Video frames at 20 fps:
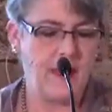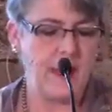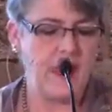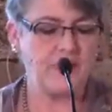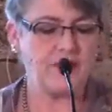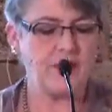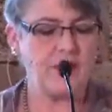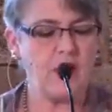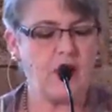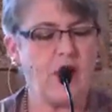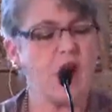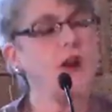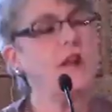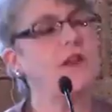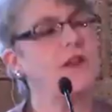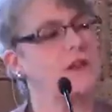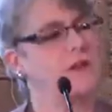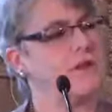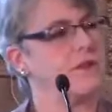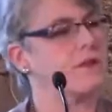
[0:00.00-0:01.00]
And she
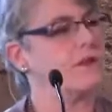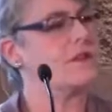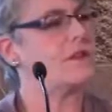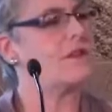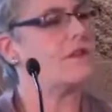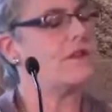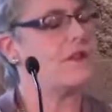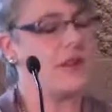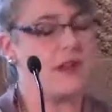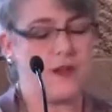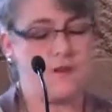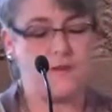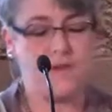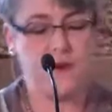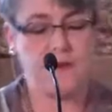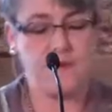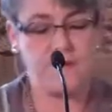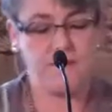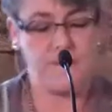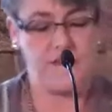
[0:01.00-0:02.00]
argues that if
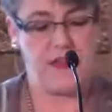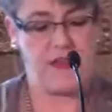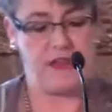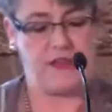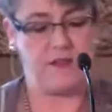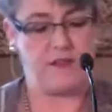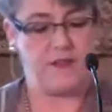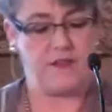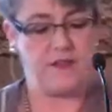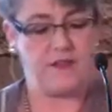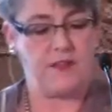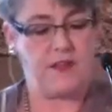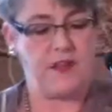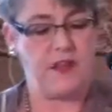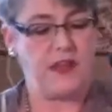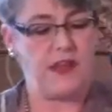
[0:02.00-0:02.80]
our faith